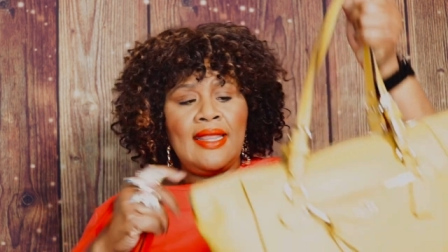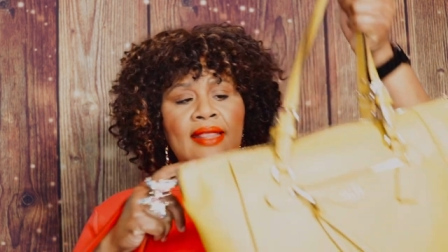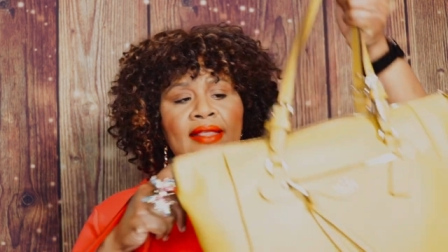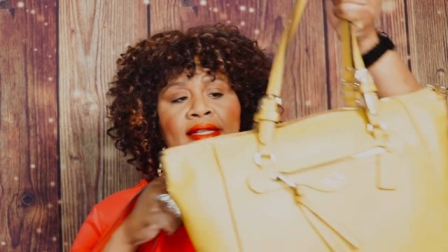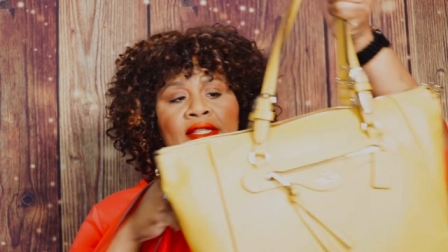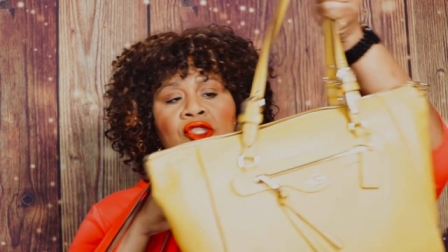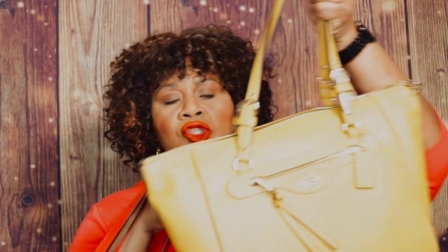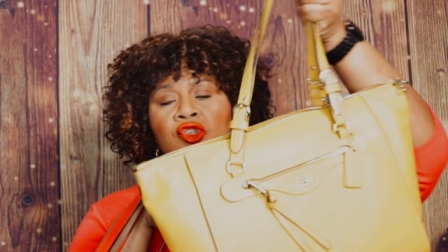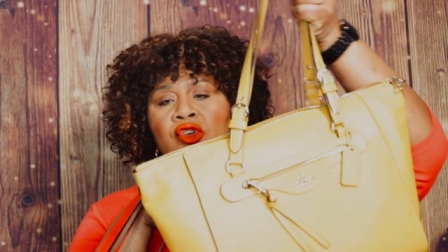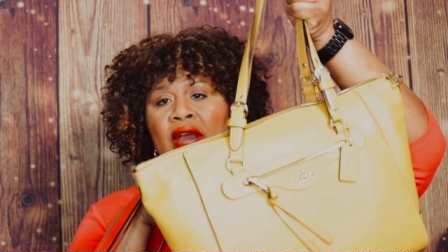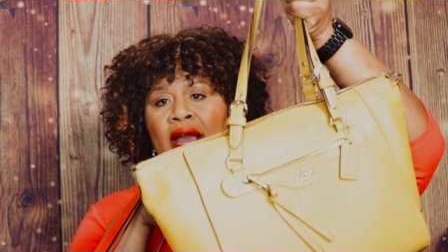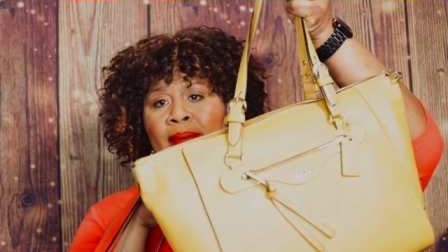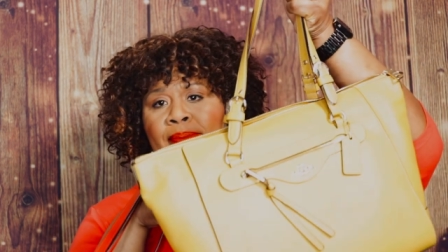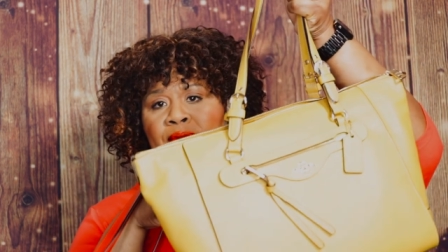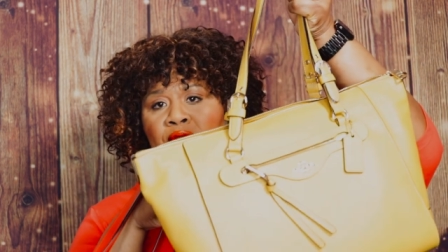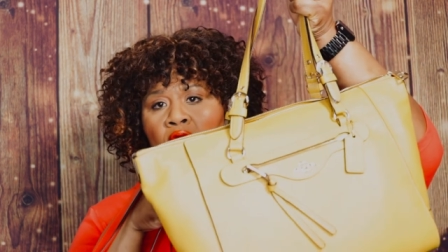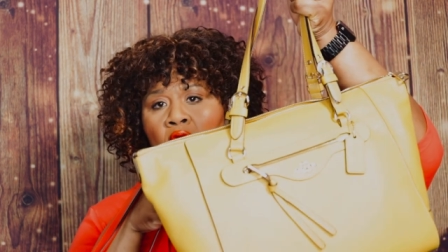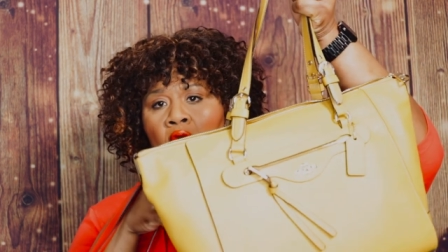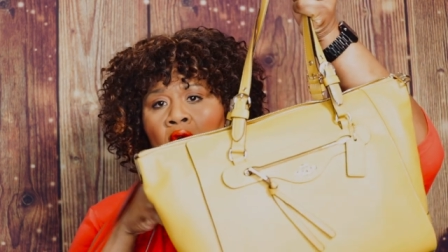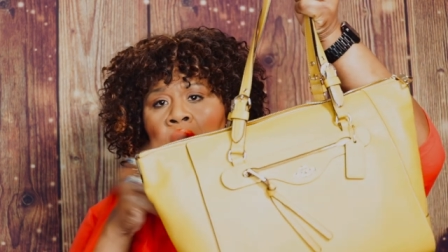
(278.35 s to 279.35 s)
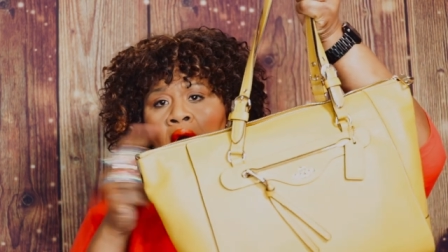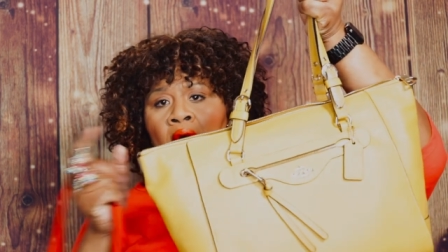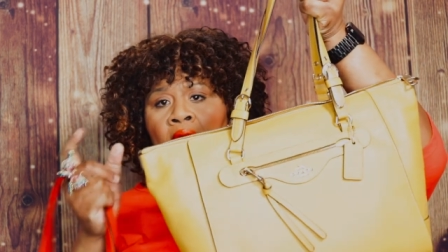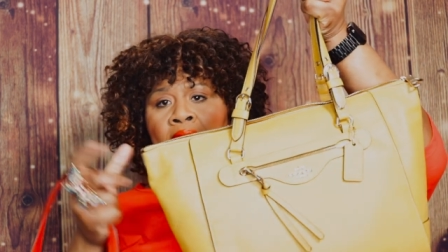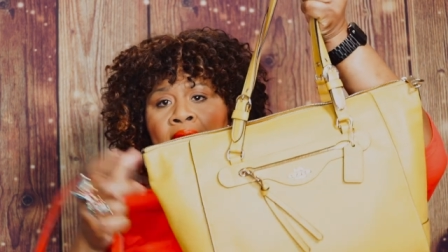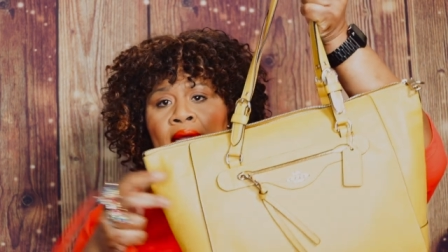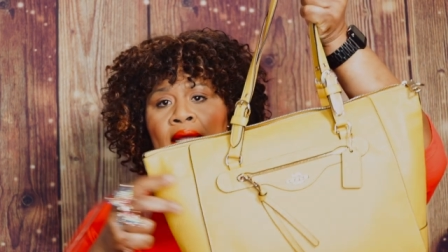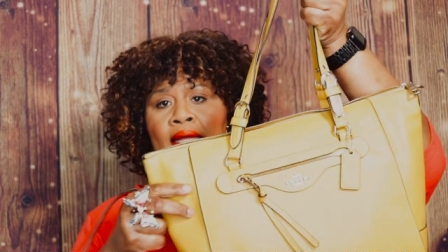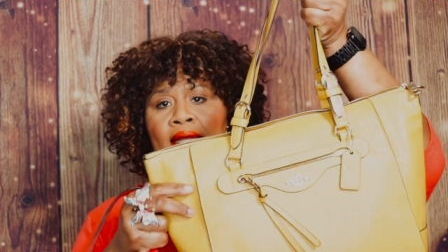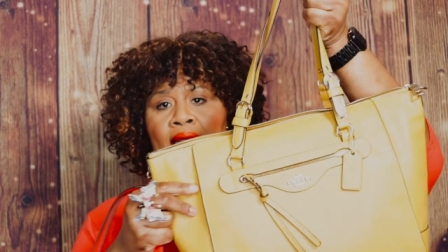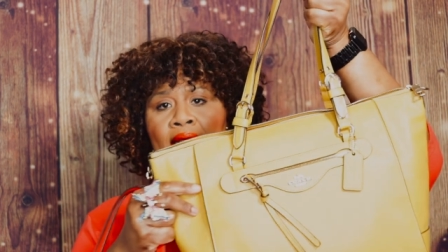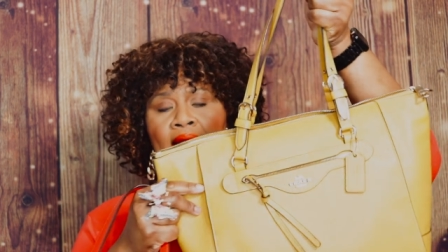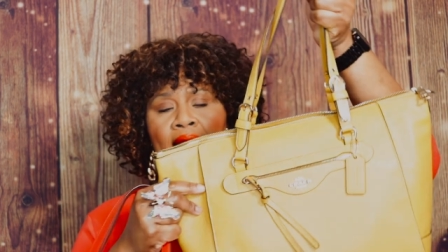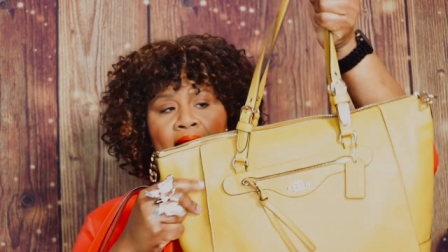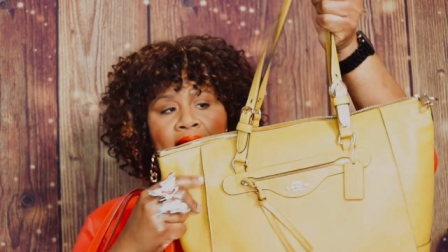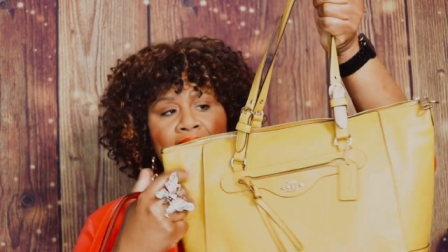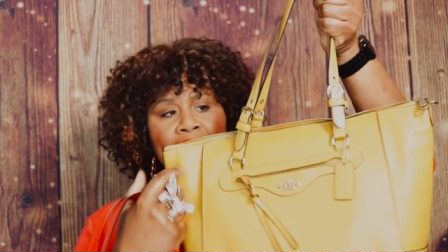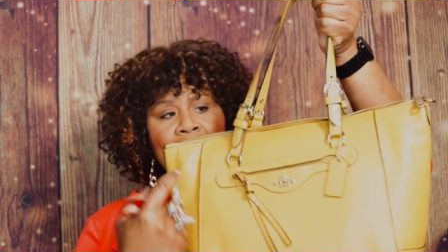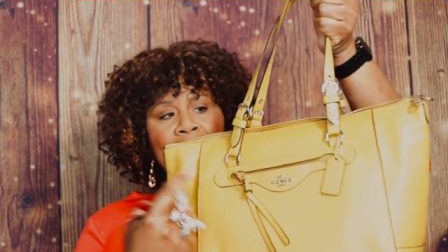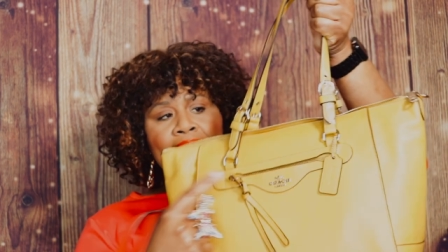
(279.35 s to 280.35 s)
The straps on
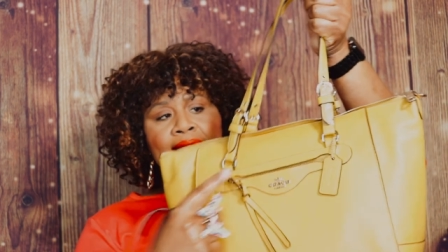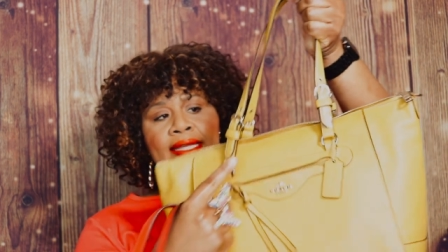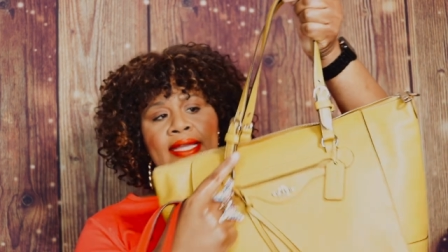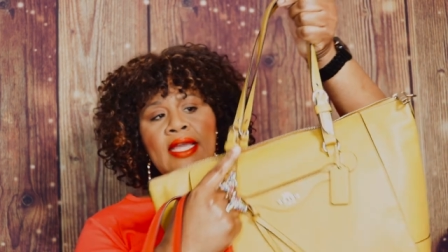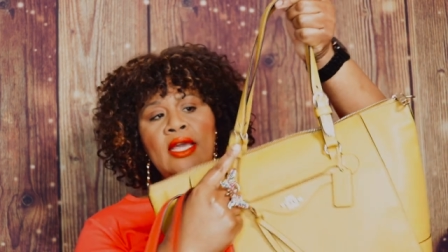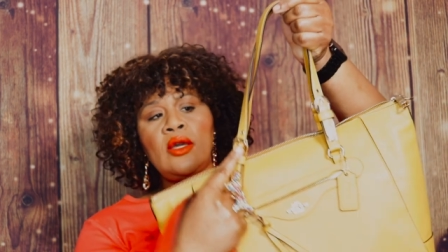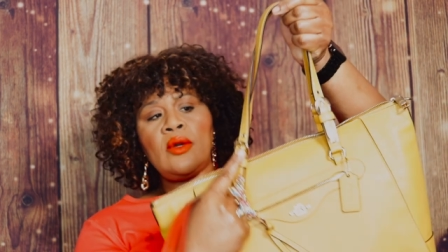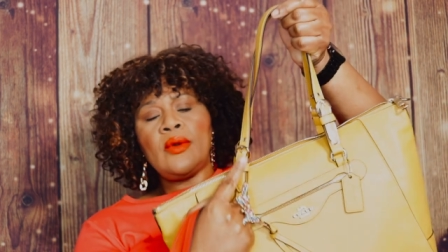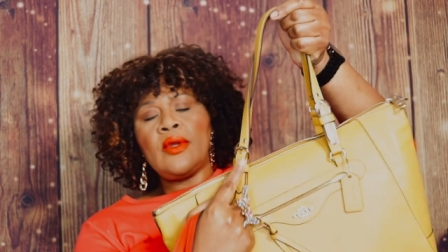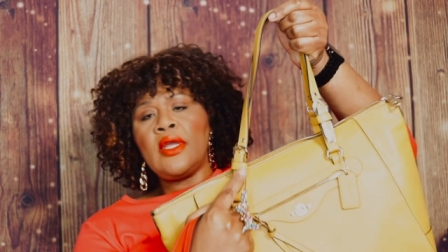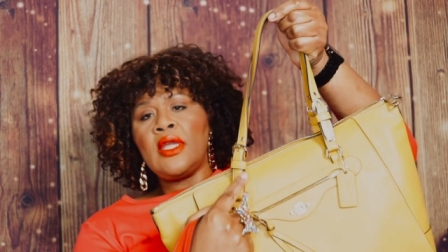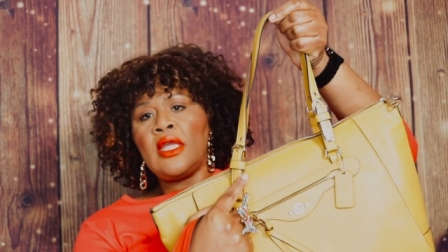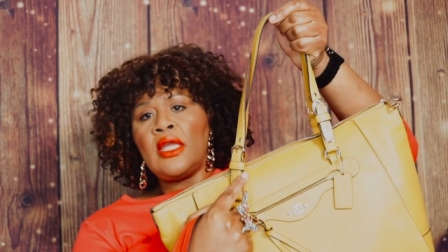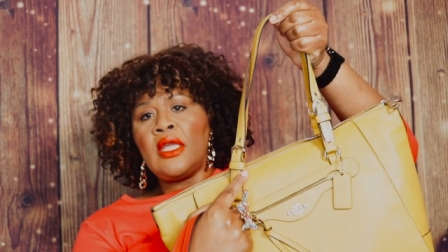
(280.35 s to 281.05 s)
the Kleo,